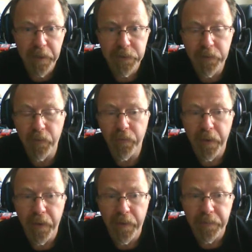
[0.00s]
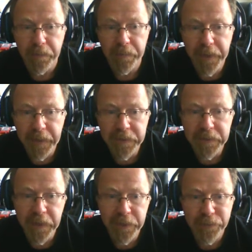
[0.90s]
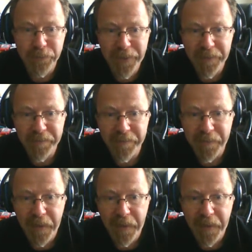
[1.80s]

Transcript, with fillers: So please sign today.